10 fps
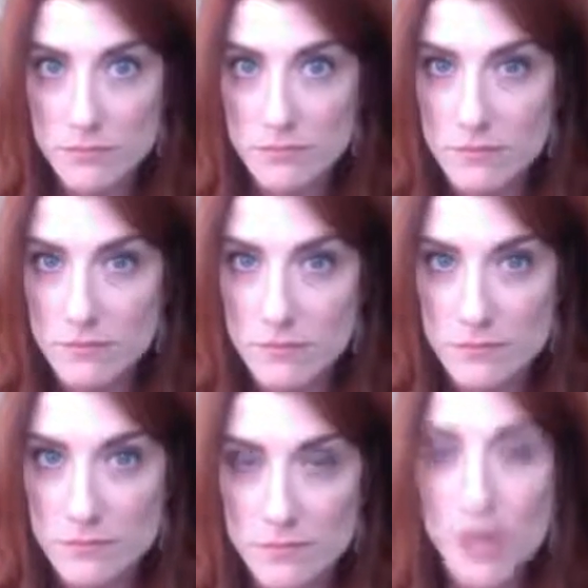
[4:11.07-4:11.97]

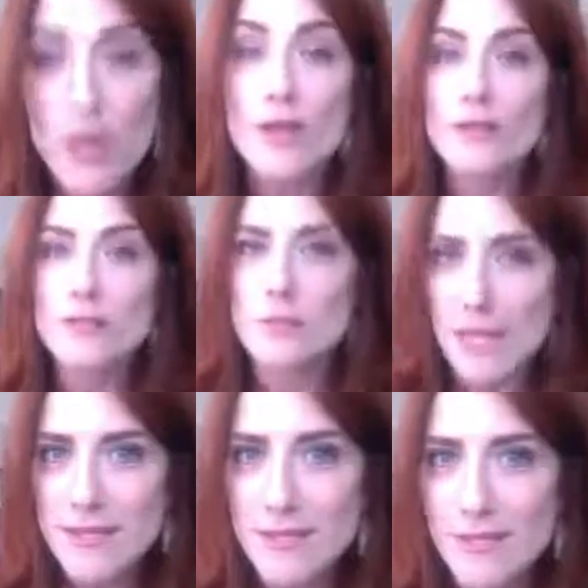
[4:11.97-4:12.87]
So that's
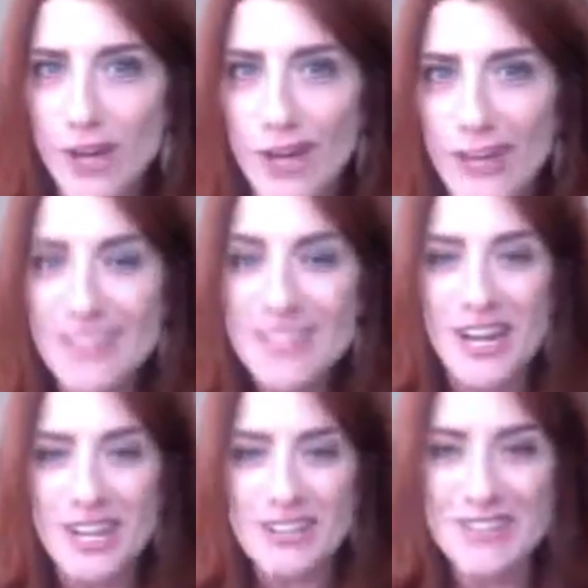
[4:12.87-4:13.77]
not very good. So
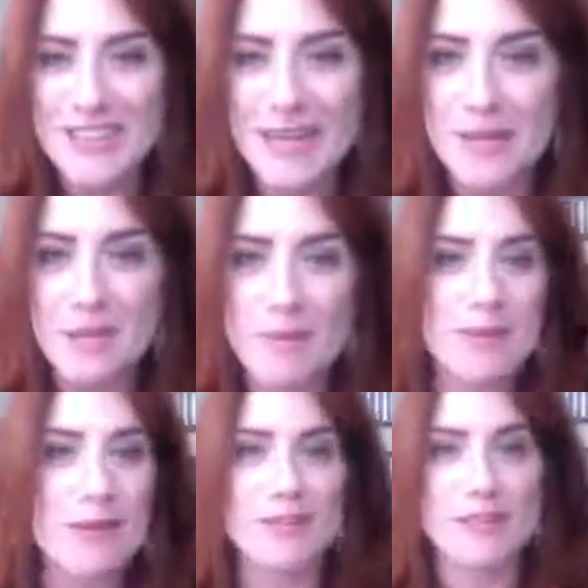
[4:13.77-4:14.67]
you set it, but maybe you
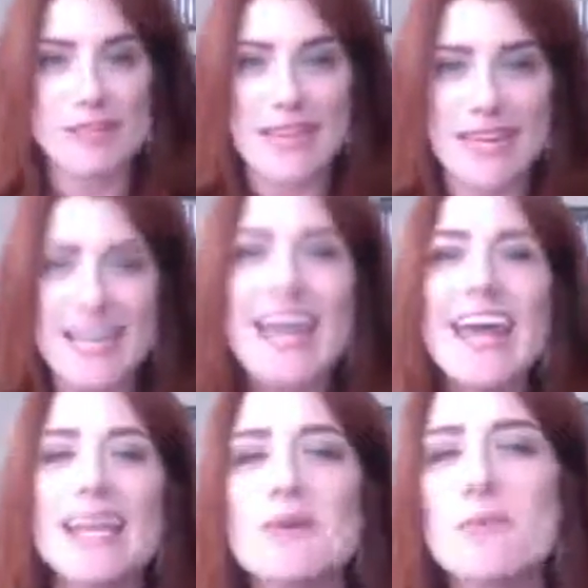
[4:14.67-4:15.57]
don't look at it.
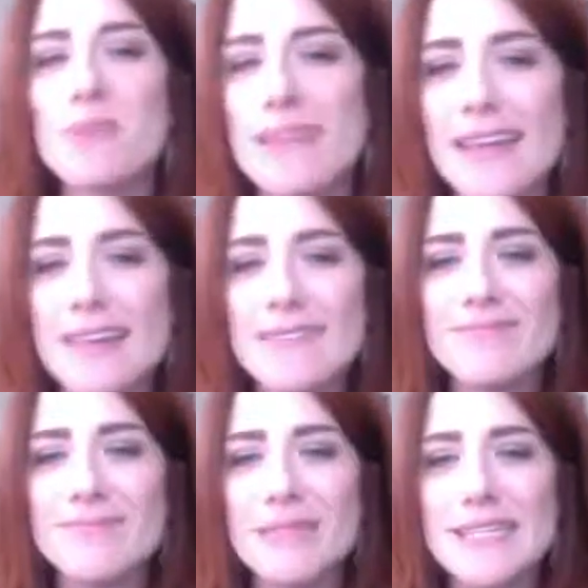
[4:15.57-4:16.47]
Hello, Billy.
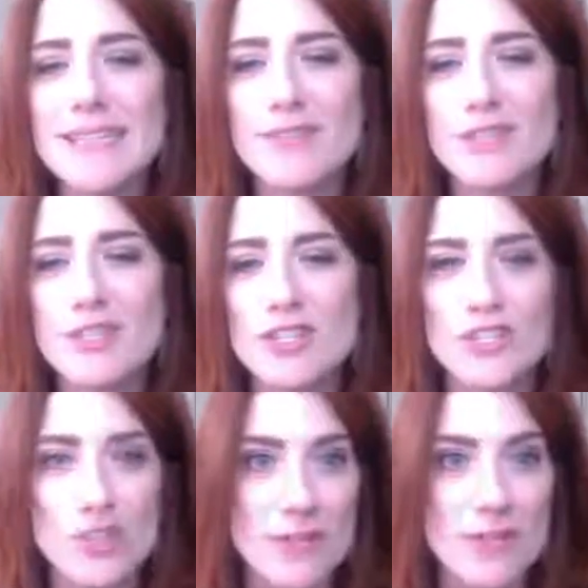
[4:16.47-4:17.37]
Billy Sullivan just
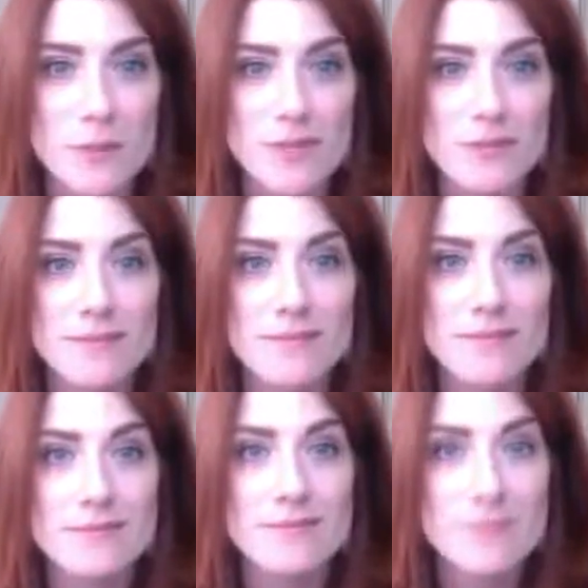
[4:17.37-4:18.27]
joined, everyone.
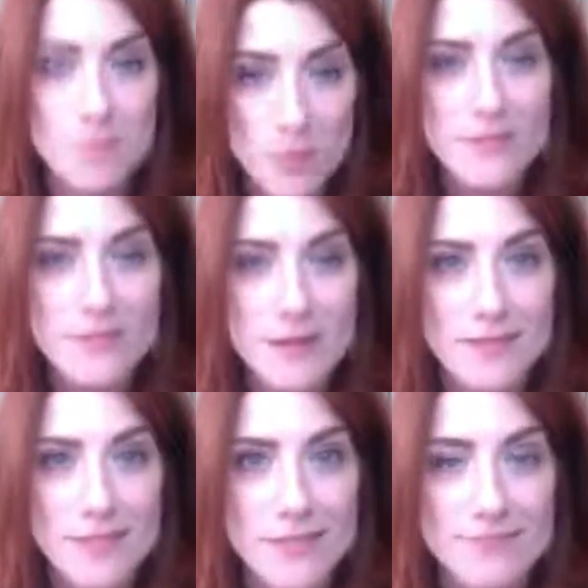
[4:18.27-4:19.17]
Billy
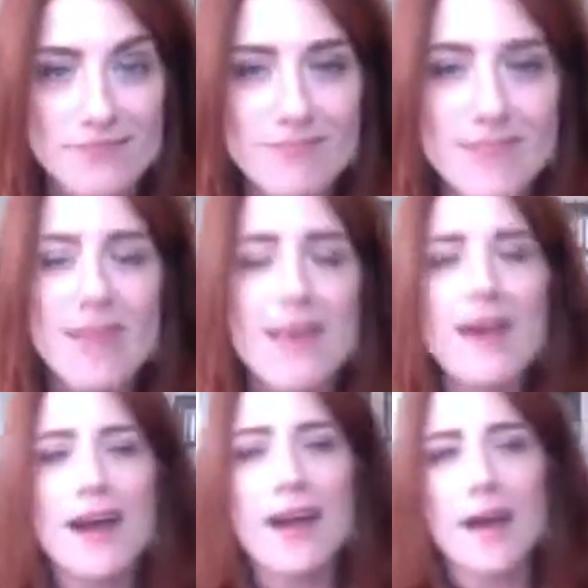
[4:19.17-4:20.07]
Sullivan.
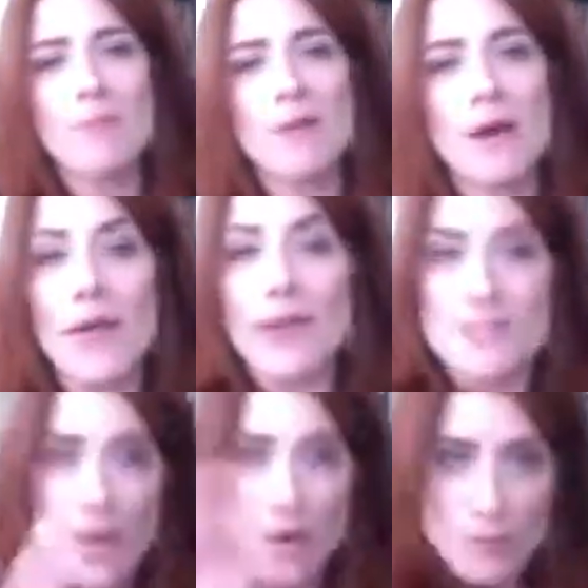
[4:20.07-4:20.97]
Okay,
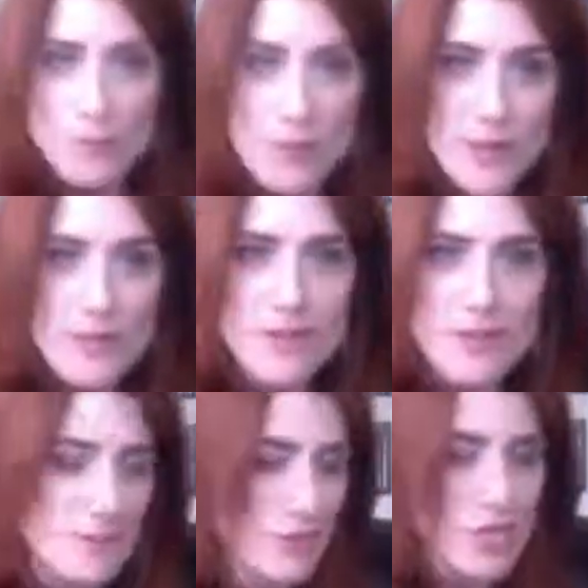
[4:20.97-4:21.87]
so we
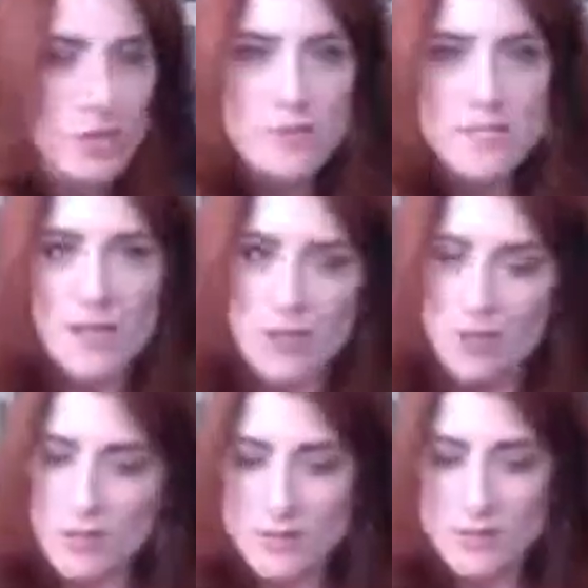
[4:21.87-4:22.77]
either don't set
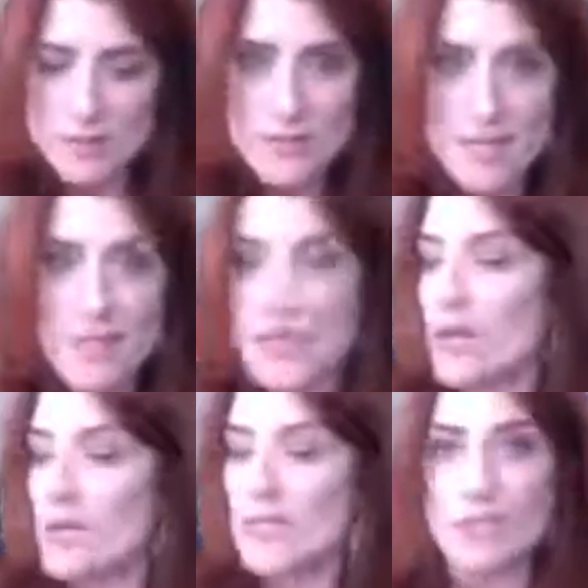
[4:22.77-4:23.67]
goals, set the
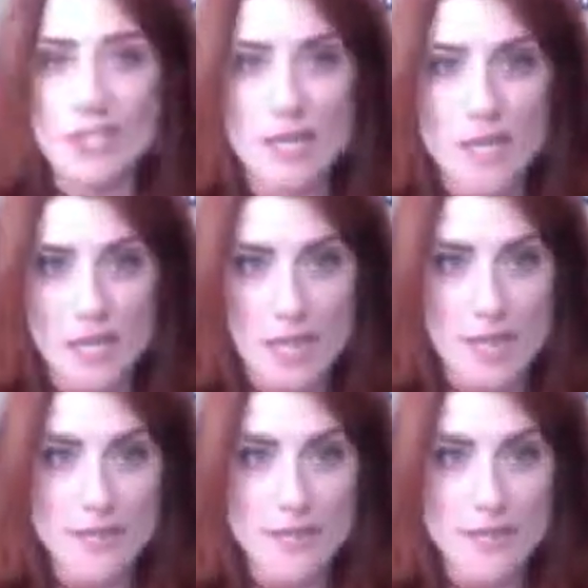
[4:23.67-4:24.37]
goal, never look at it again,